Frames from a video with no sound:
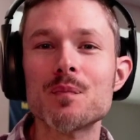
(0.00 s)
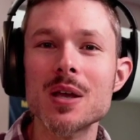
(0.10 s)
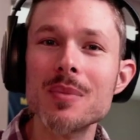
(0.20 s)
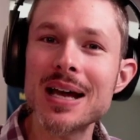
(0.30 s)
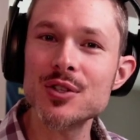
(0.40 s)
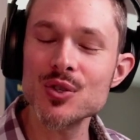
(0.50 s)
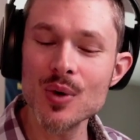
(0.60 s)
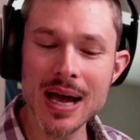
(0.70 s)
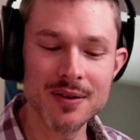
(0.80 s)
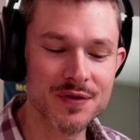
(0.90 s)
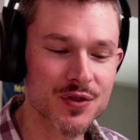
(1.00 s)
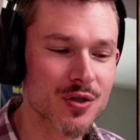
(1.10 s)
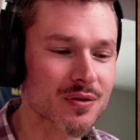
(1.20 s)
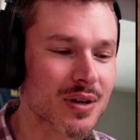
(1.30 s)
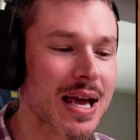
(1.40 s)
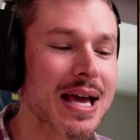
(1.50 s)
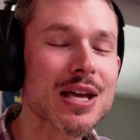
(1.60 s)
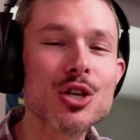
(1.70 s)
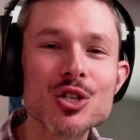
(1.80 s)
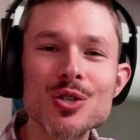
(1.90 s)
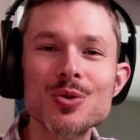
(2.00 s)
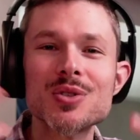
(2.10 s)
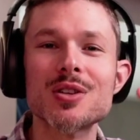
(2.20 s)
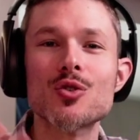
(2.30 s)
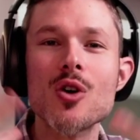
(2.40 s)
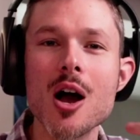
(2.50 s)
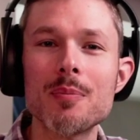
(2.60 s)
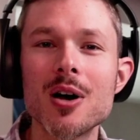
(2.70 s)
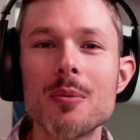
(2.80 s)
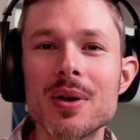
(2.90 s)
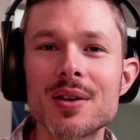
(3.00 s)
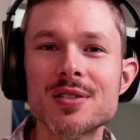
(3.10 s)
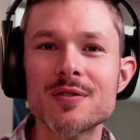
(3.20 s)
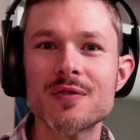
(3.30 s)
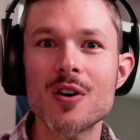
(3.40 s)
Maybe I do have certain issues that crop up because of